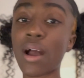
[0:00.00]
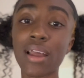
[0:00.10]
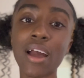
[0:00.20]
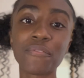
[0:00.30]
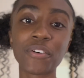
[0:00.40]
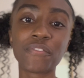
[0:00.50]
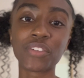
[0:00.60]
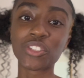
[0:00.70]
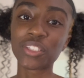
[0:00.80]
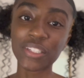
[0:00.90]
I have
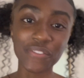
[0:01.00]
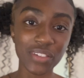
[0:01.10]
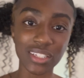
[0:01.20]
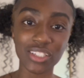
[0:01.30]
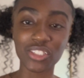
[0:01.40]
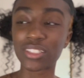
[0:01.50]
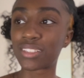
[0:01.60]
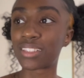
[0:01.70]
officially finished